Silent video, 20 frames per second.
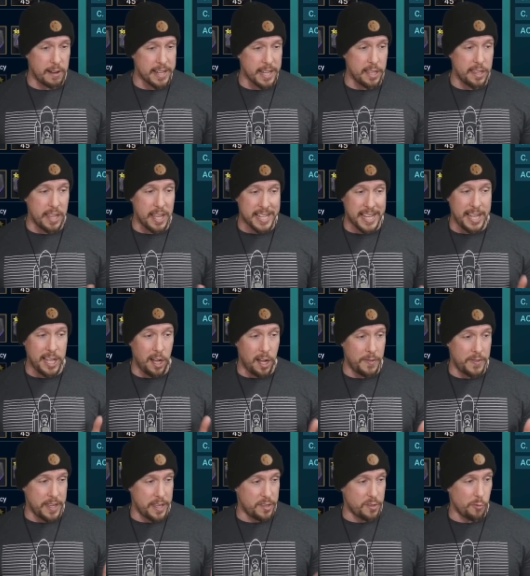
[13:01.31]
I got lucky
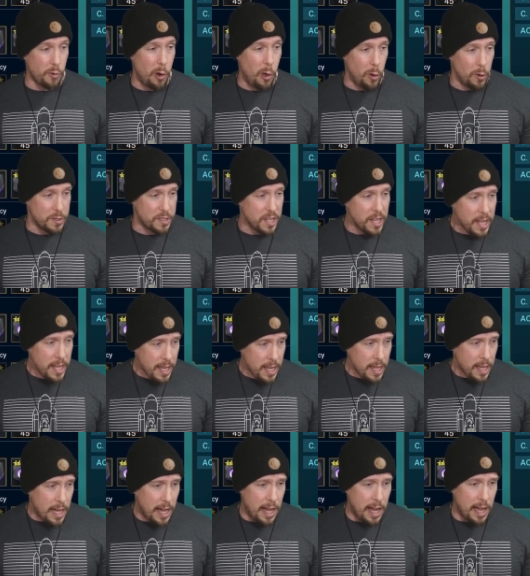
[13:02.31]
on these rolls.
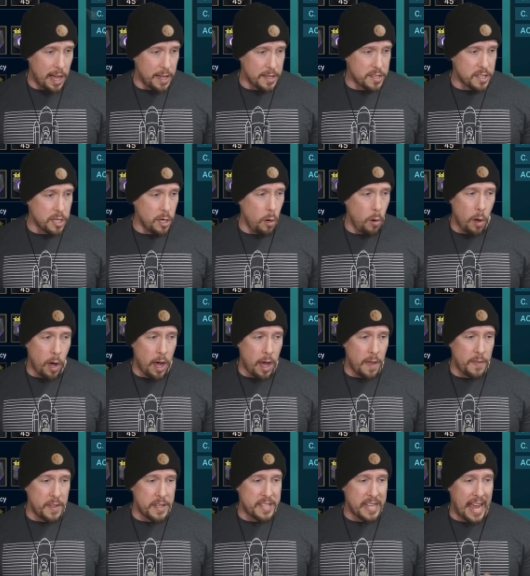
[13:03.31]
So
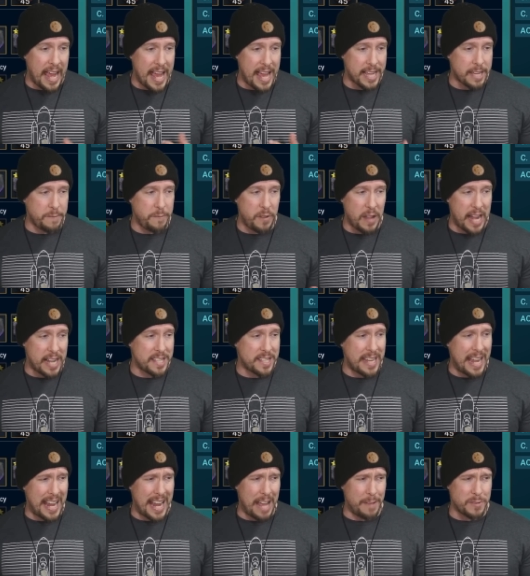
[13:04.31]
on the attack, flat
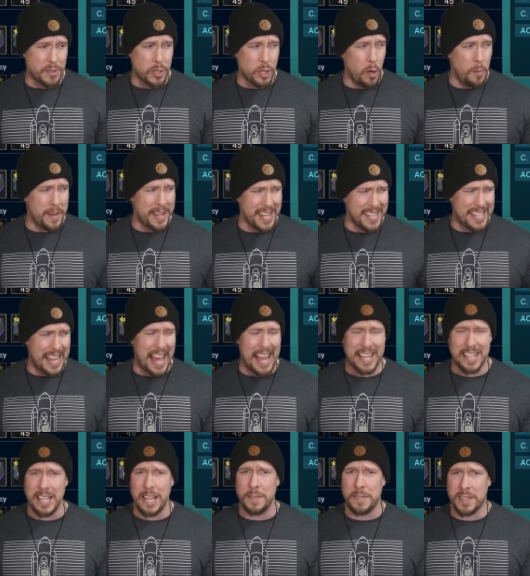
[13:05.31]
stat, I have so many
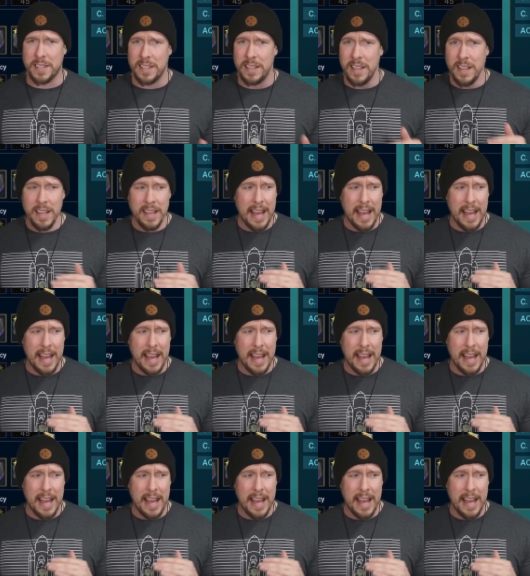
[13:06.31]
attack glyphs.